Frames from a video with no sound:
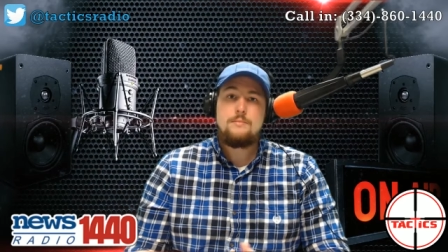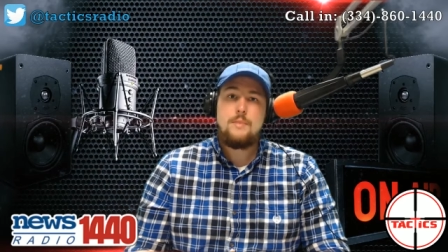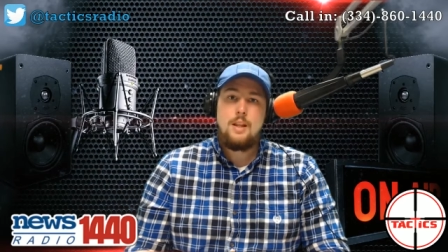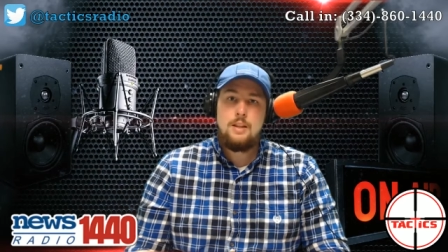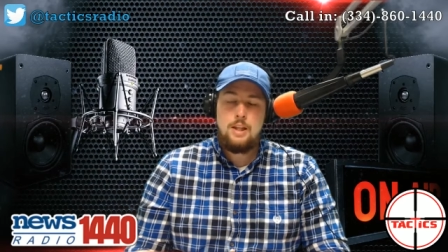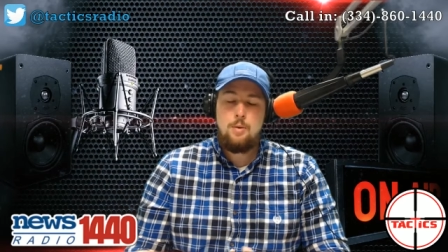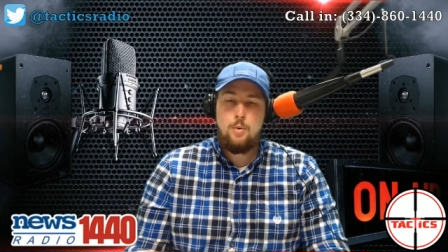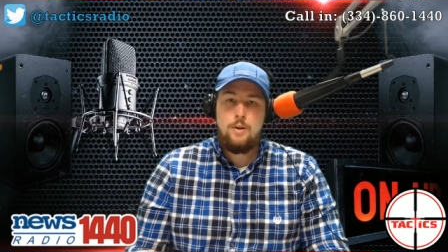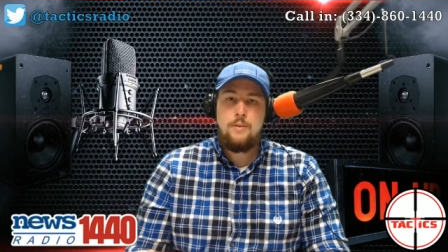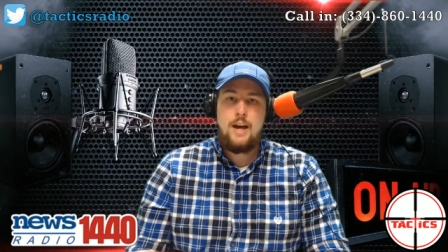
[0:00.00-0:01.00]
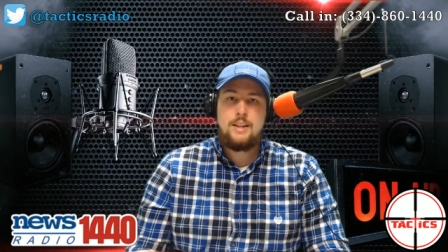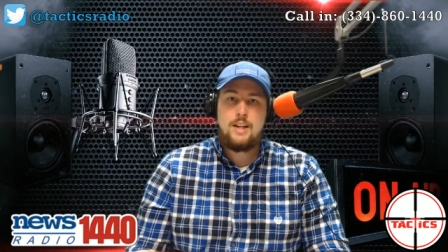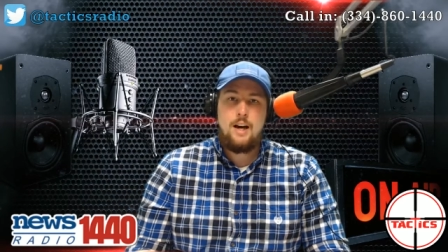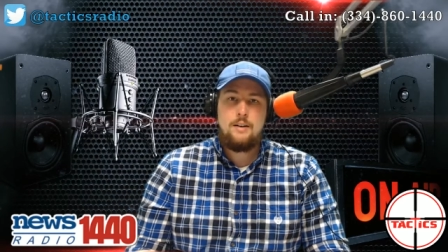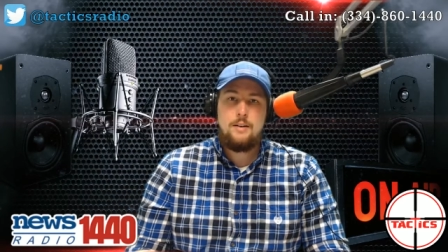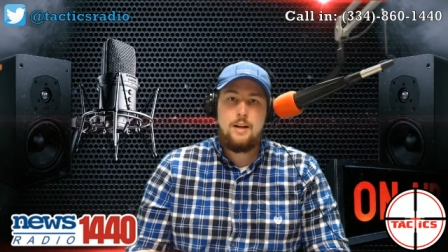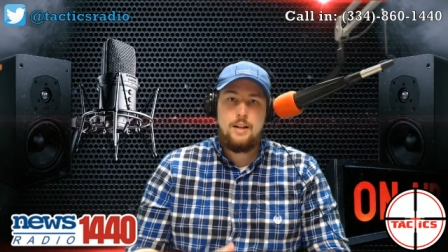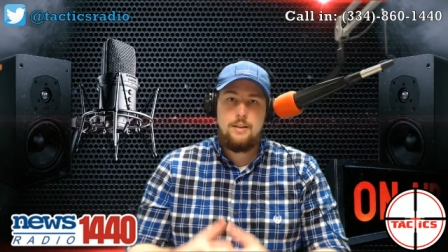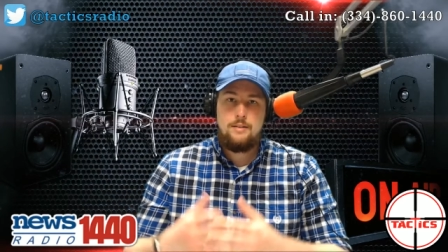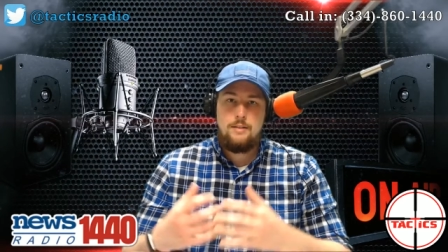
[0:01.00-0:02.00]
that he would have had the con- uh,
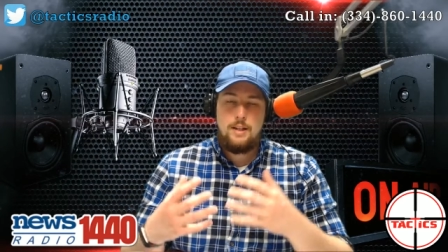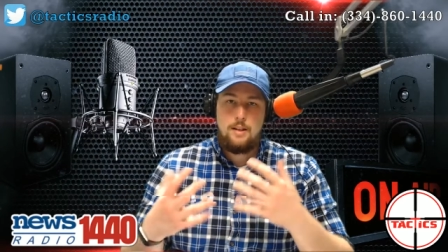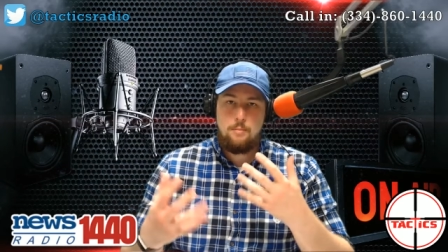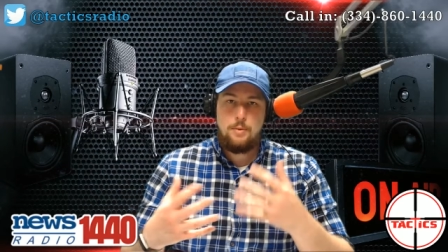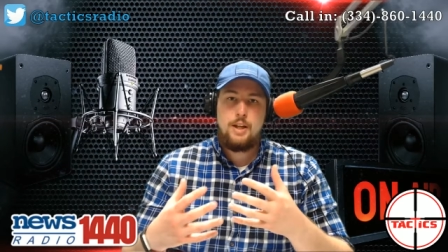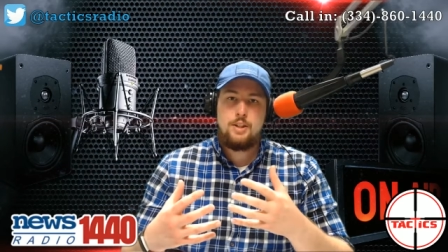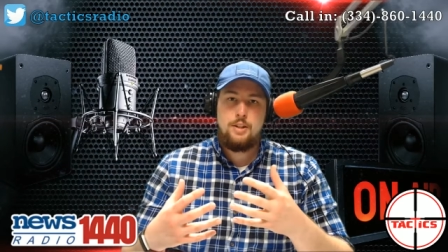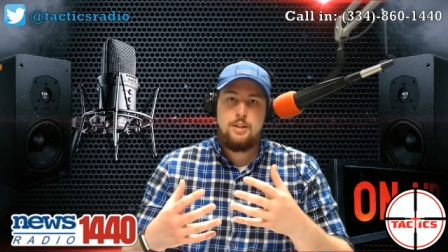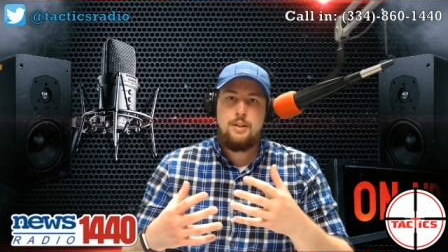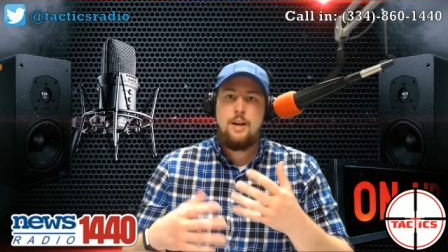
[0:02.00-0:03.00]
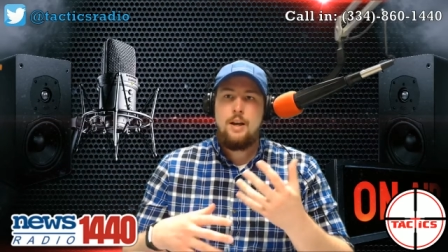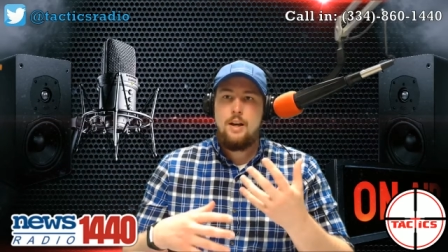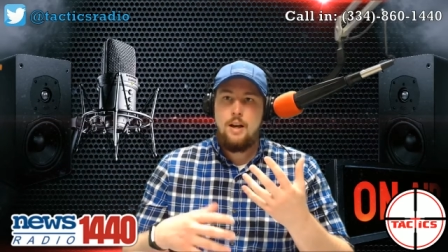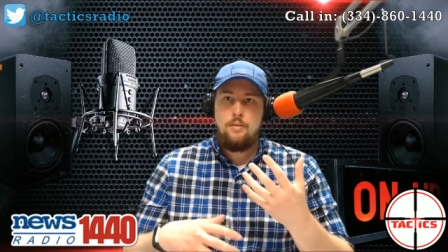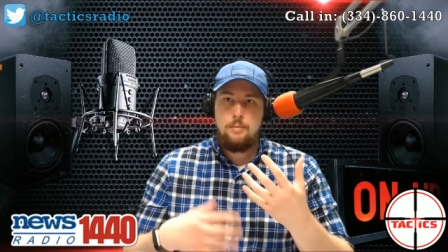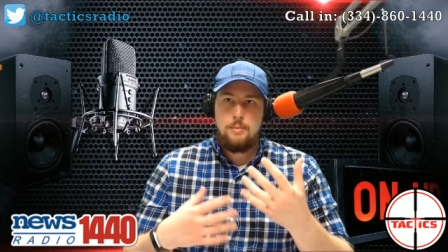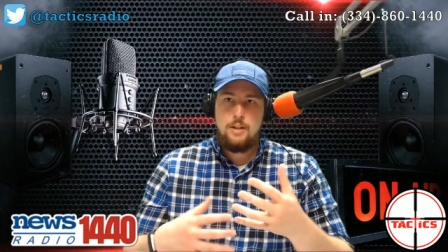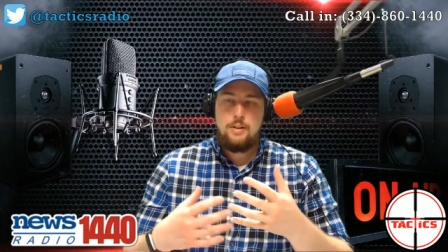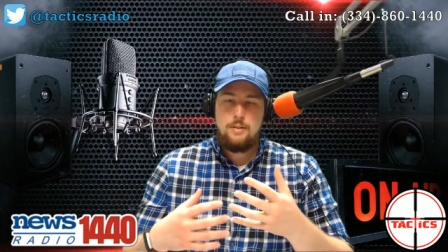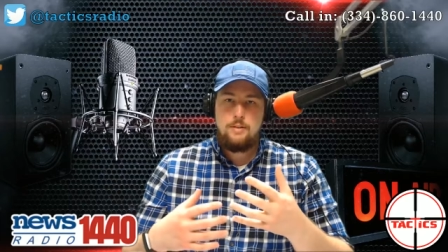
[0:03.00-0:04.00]
the complexion of a
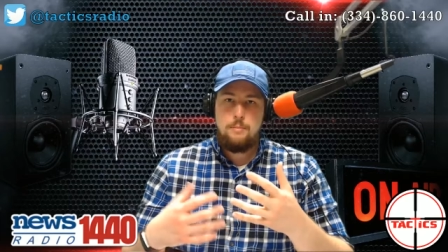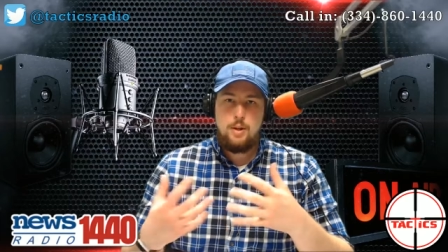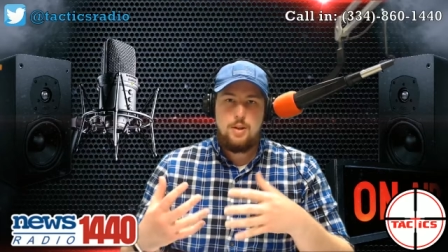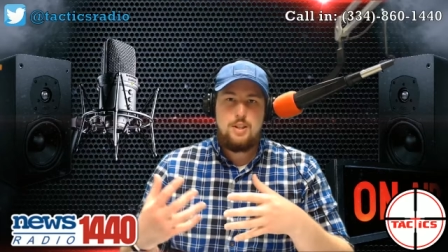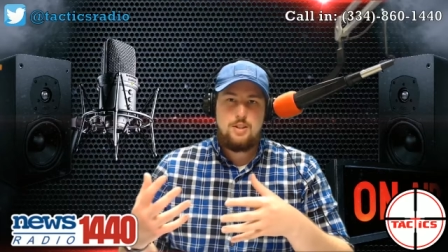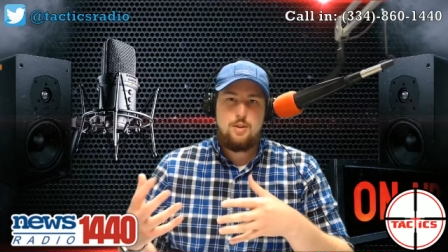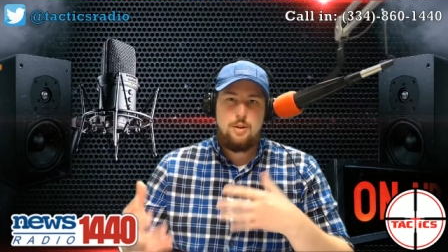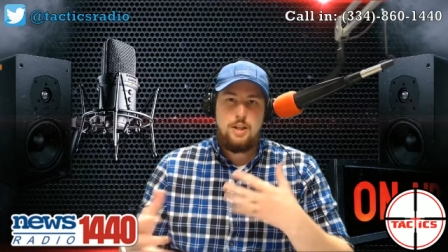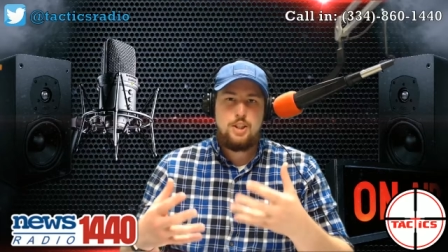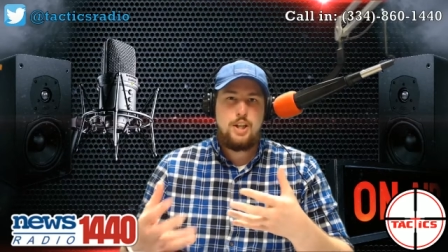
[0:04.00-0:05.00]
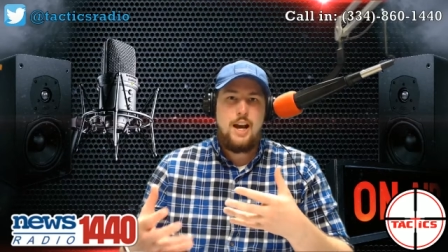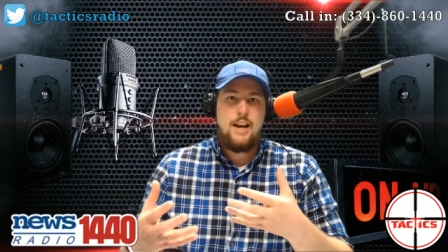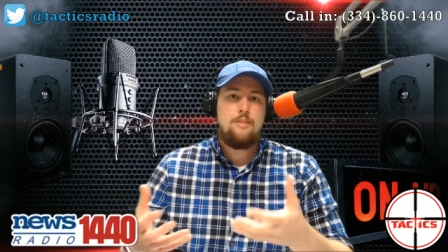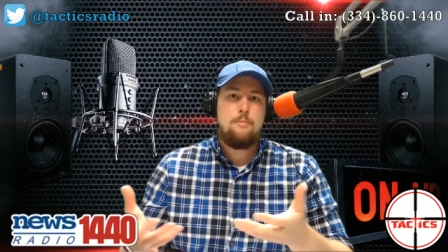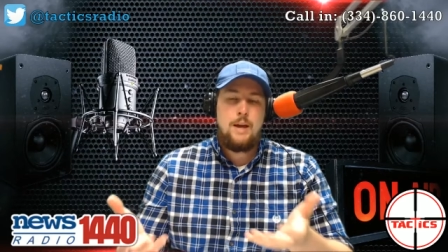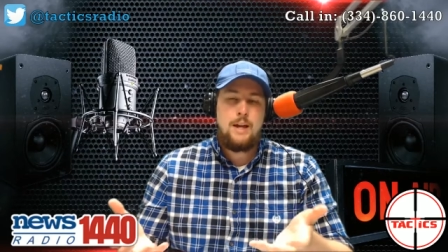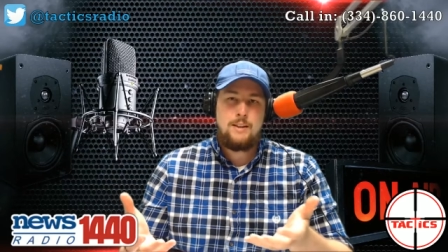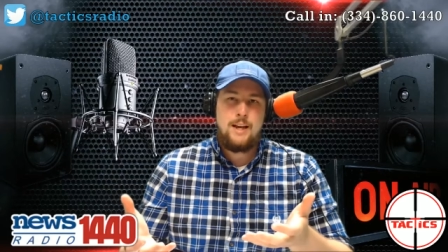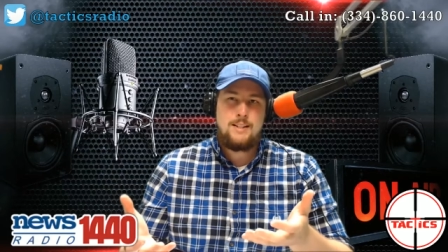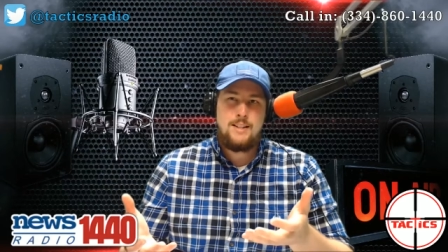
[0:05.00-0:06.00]
middle Middle Easternish kind of man at
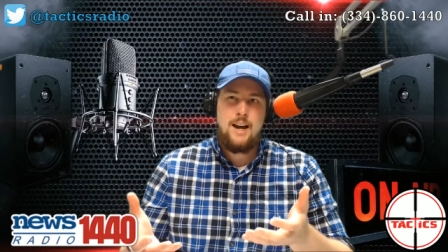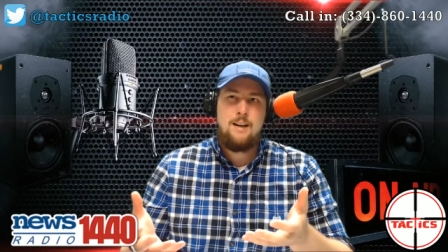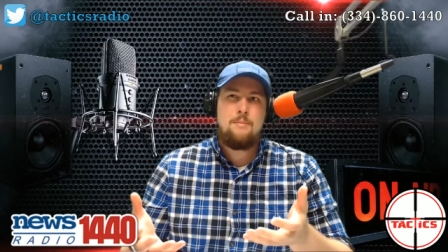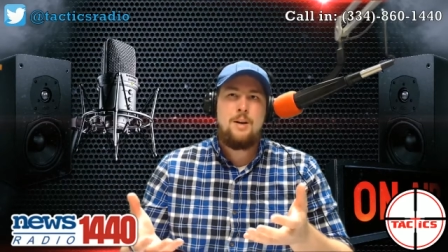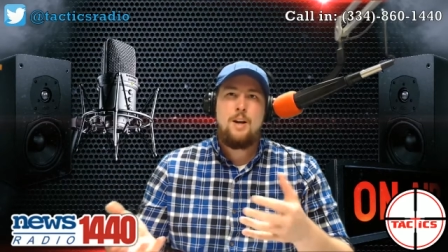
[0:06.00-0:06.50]
that time,